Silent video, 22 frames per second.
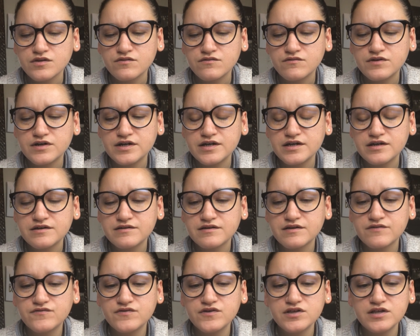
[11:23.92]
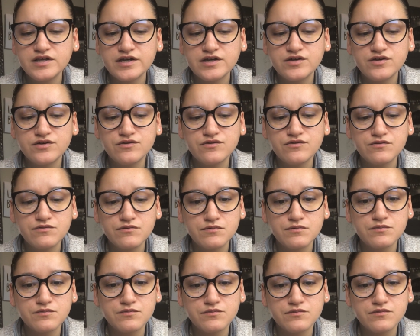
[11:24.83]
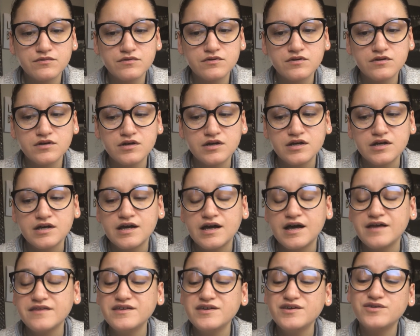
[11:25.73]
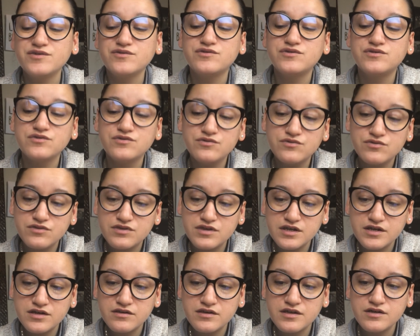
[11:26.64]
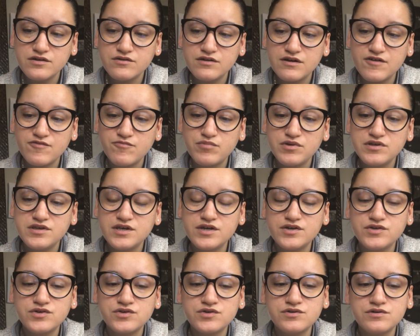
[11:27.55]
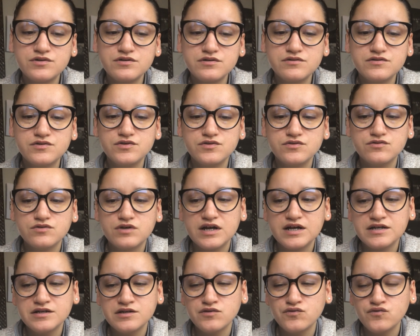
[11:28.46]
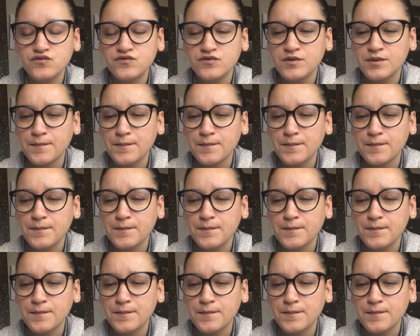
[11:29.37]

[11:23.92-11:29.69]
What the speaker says: Right? Because I feel like I think you do think that you have potential to kind of